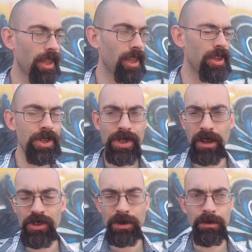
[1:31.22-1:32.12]
you just,
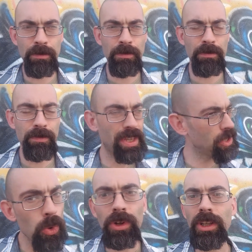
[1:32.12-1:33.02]
I've just
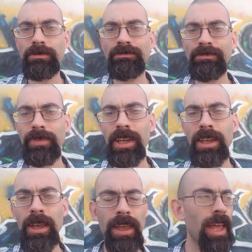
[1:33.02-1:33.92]
ignored it.
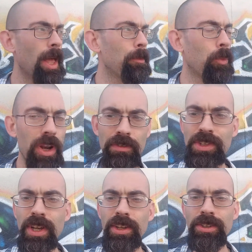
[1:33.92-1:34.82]
Like what I've
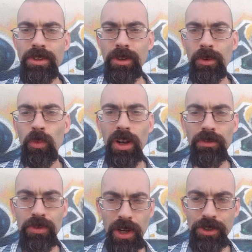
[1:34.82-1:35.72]
decided to do and what
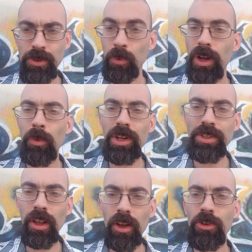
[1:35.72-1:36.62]
I've tried to do and what I want to
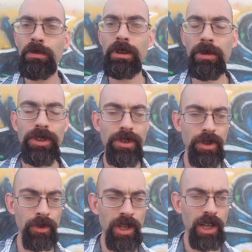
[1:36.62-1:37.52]
tell other people to
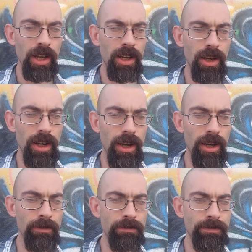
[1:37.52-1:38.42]
do
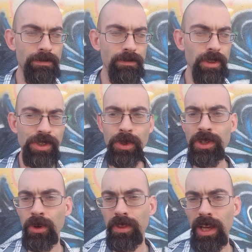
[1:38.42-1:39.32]
um, is to
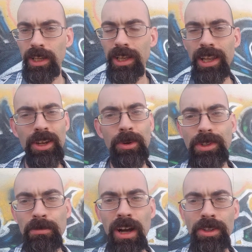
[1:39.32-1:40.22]
ignore that. And I know it's
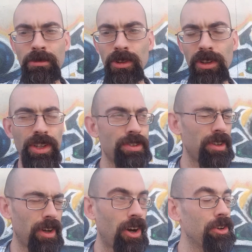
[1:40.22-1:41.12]
impossible and it's
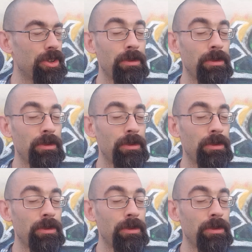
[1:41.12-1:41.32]
hard to,